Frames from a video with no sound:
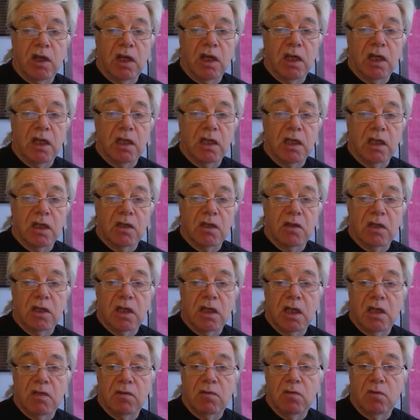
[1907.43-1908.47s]
and
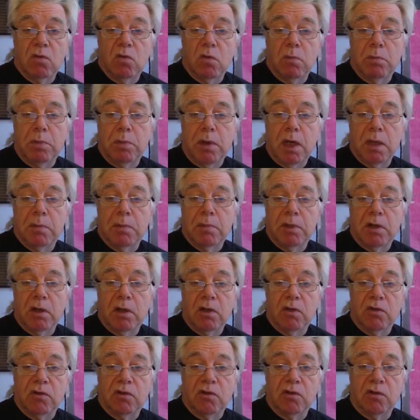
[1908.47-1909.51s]
therefore
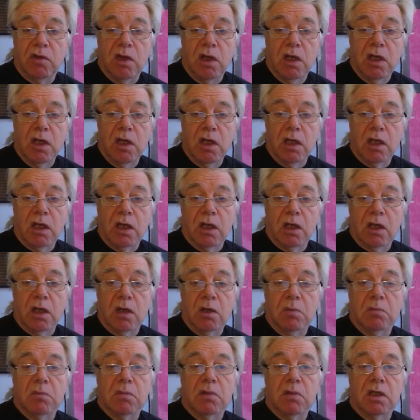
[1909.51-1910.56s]
bypass
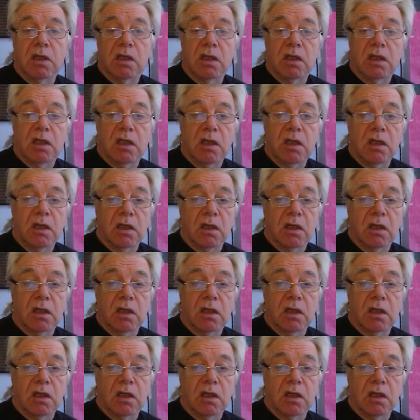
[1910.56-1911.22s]
the